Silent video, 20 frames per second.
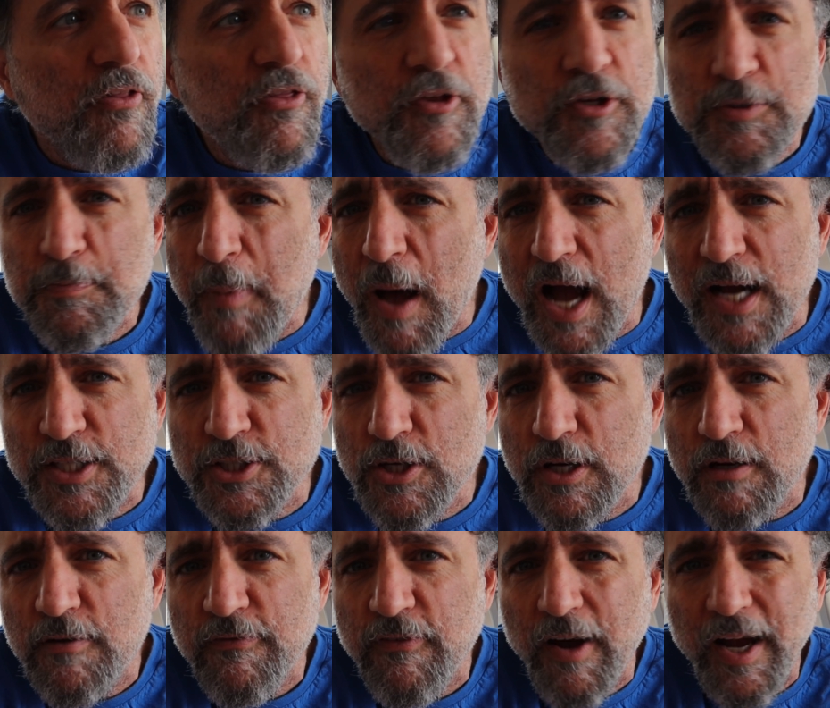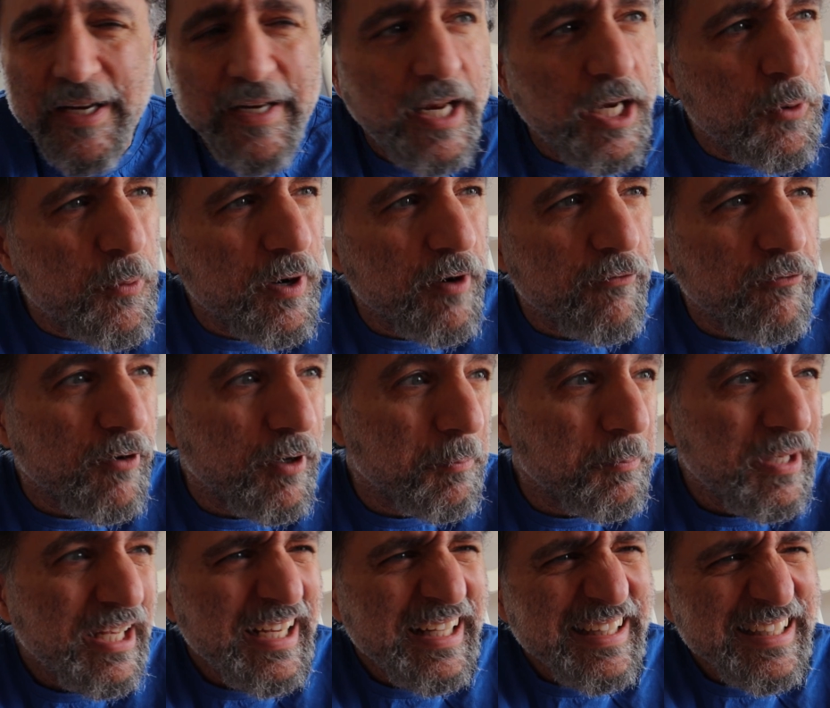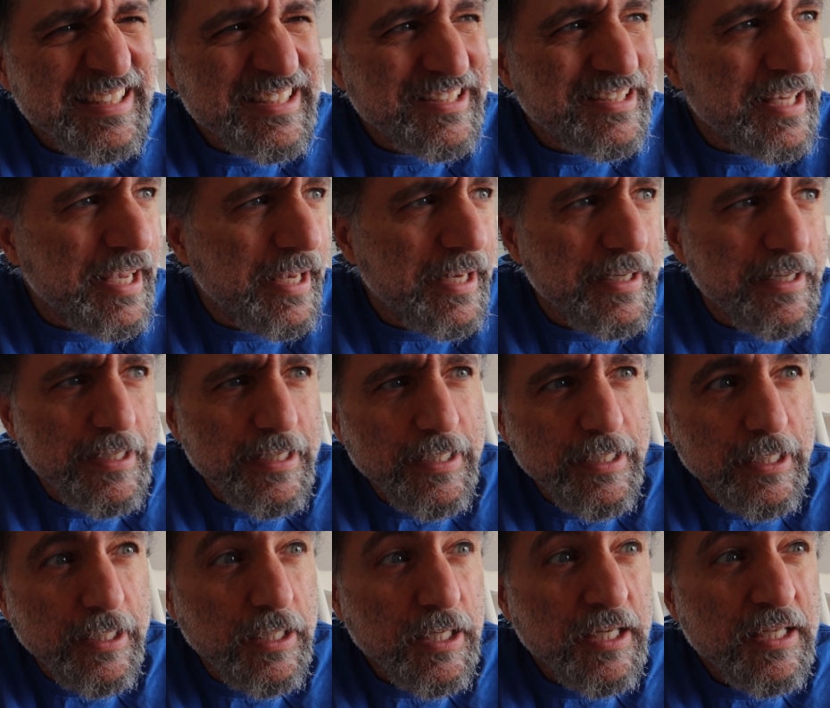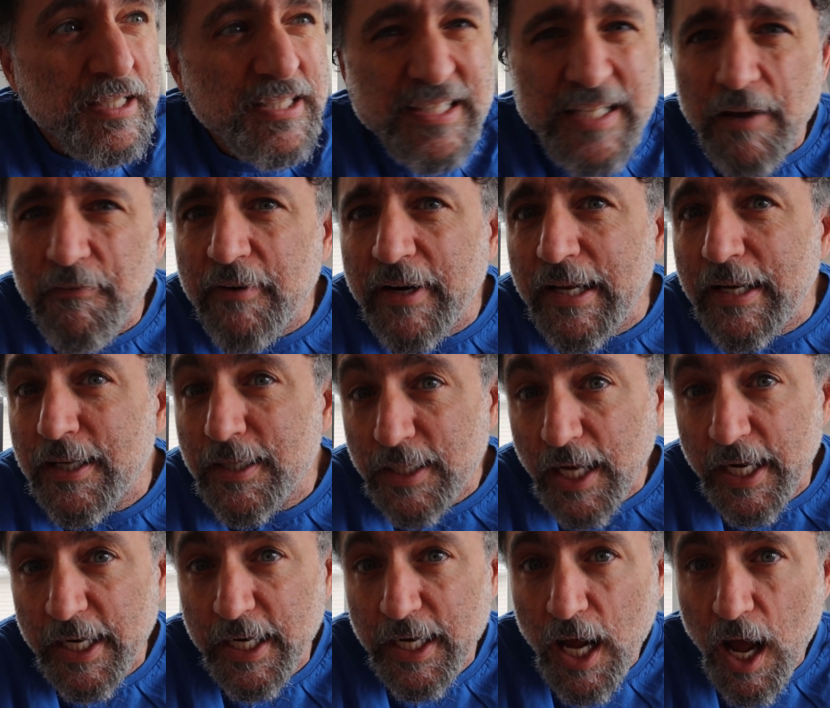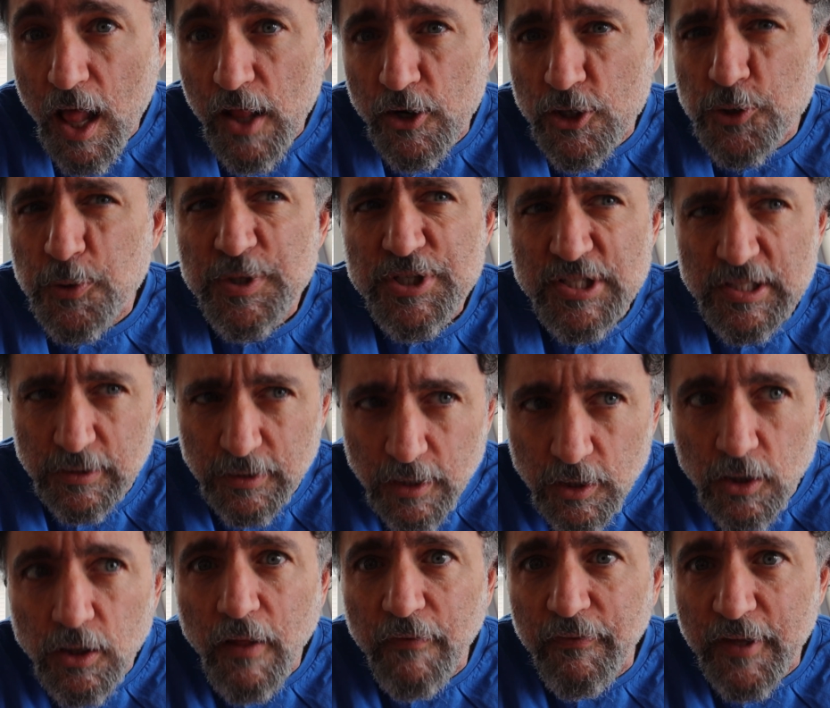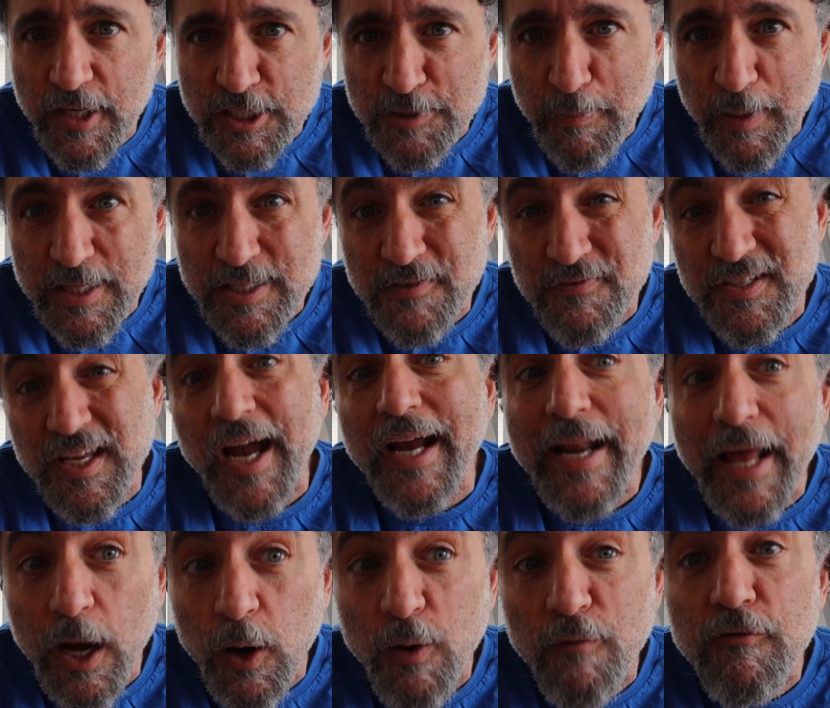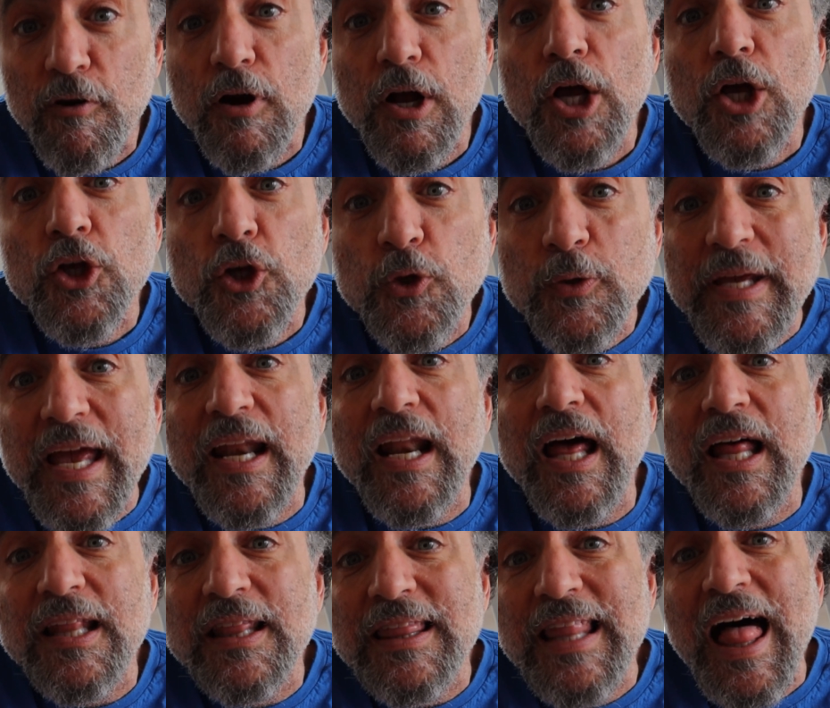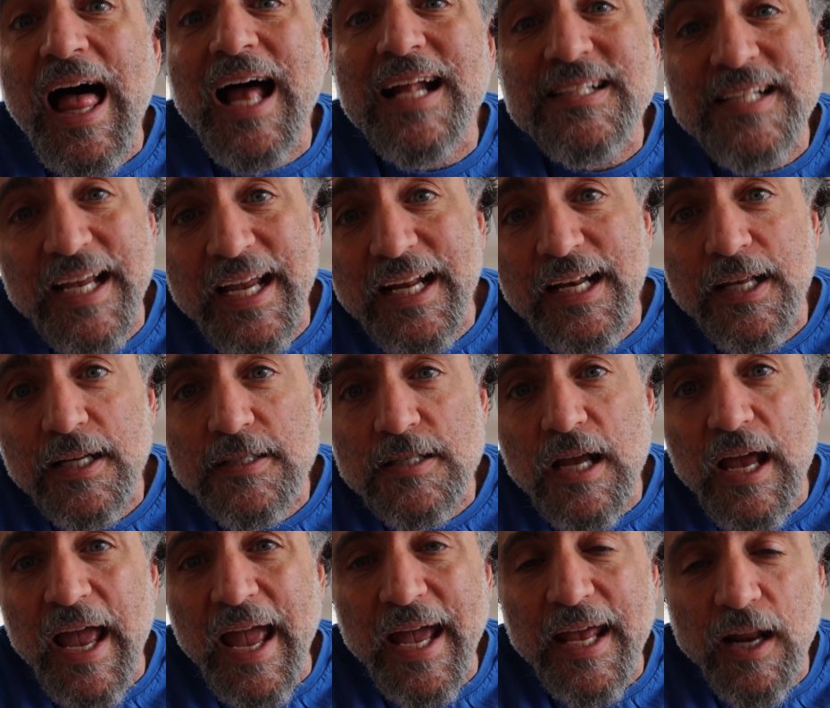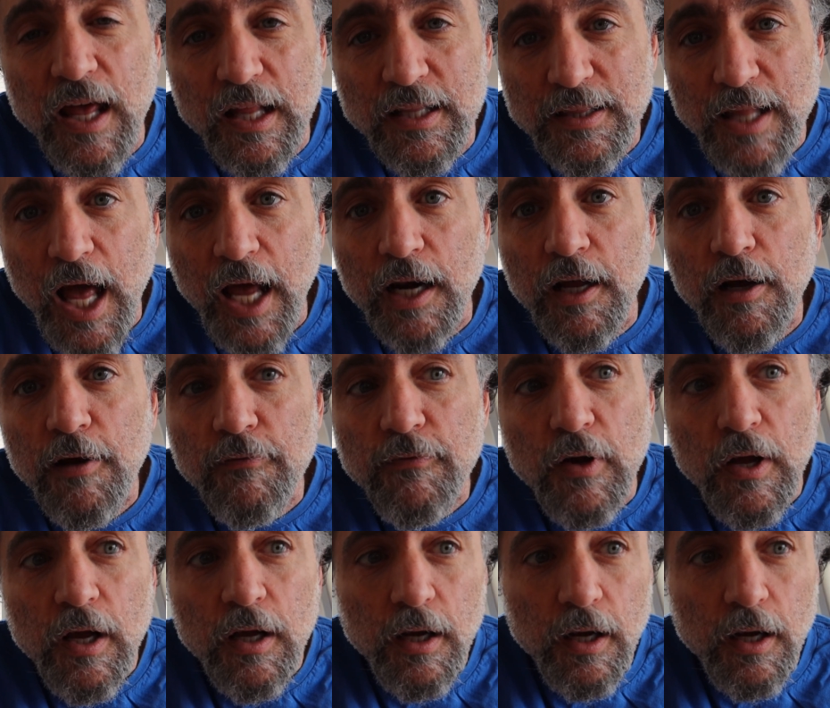This box you can find anywhere from, let's say, $70 to $90, which is a little on the expensive side. However, you get a lot in it and a lot of